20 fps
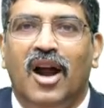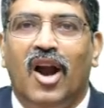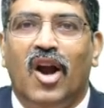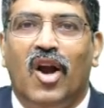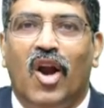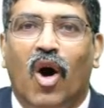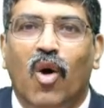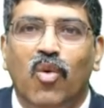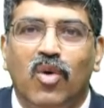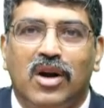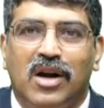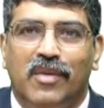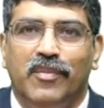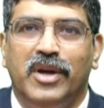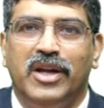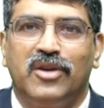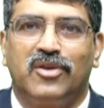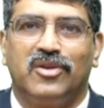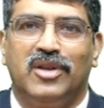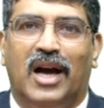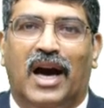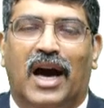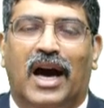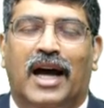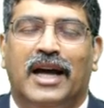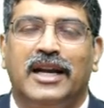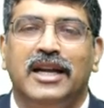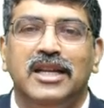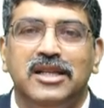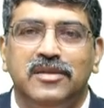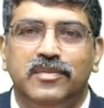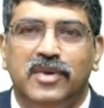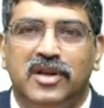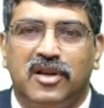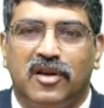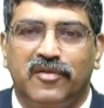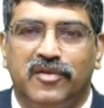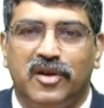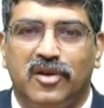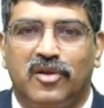Now coming to the arrangement
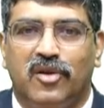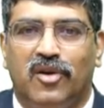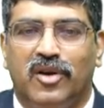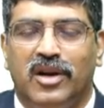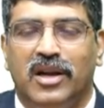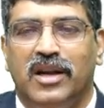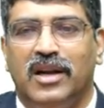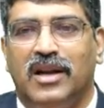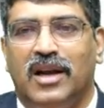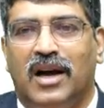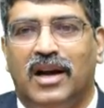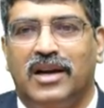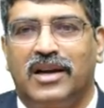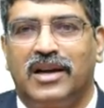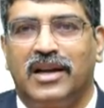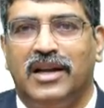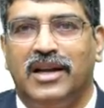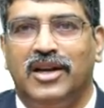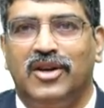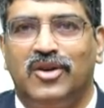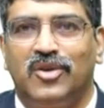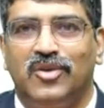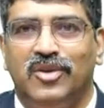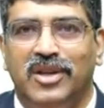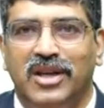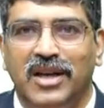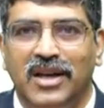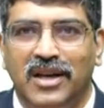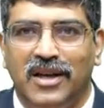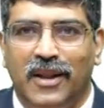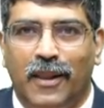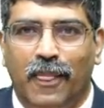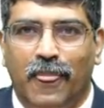of the coronary artery into the